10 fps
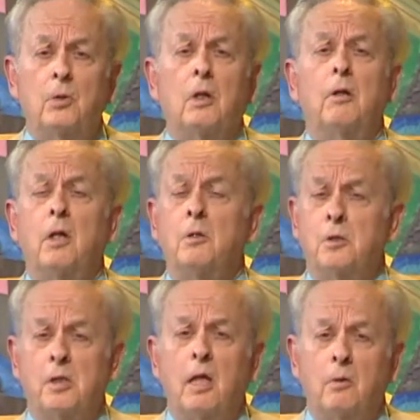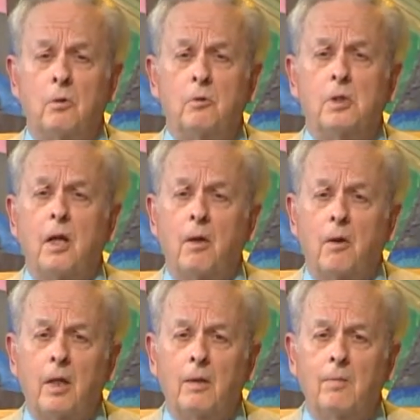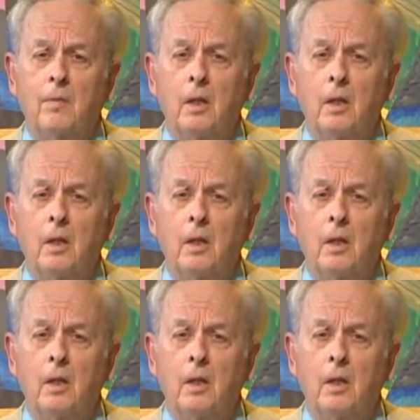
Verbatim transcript: particularly in the Santa Cruz area.